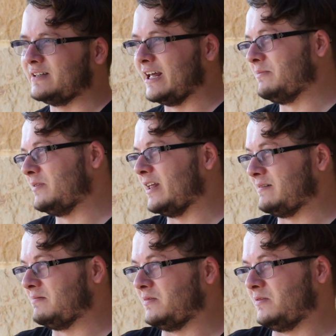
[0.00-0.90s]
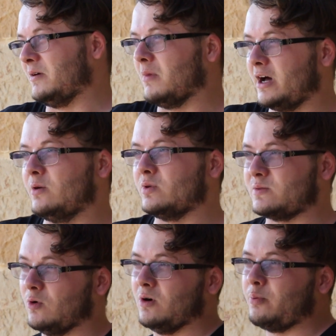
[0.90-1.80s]
That, that the money
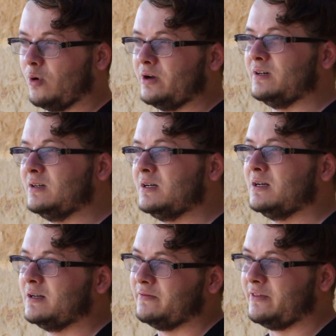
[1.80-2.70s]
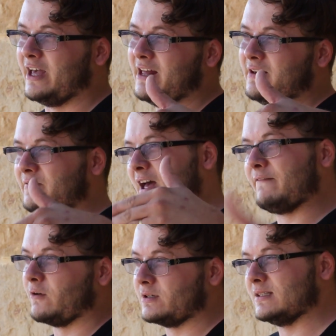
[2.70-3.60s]
was more important than
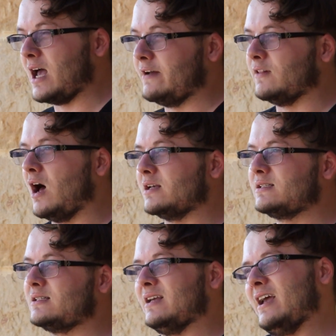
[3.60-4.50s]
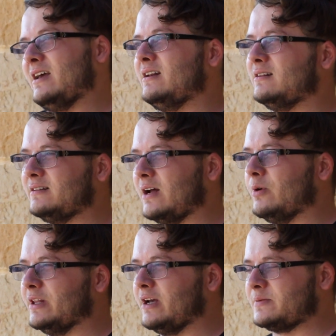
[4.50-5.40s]
that first life lost. And that
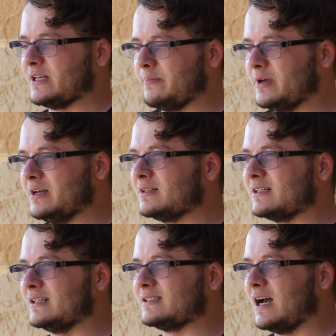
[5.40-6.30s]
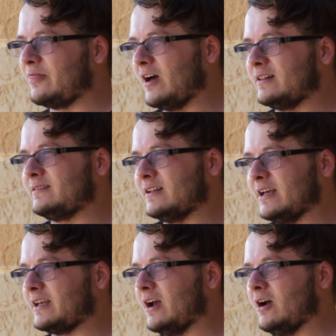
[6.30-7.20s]
really upset me because I thought that
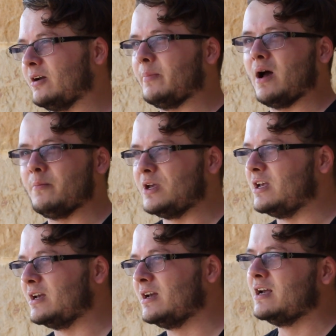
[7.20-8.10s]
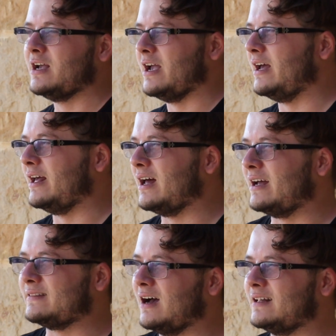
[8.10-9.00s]
they cared about me and
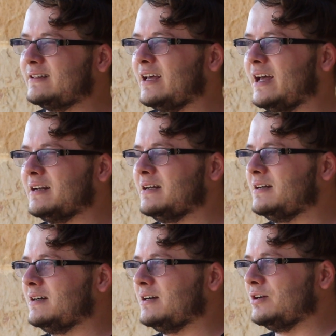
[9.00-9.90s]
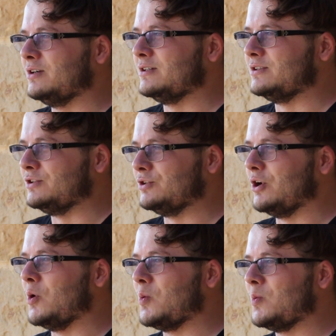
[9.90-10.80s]
I thought that, you
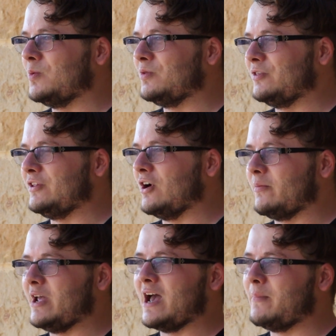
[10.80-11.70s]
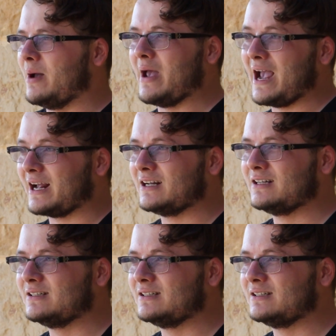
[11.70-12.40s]
know, the Army had my back.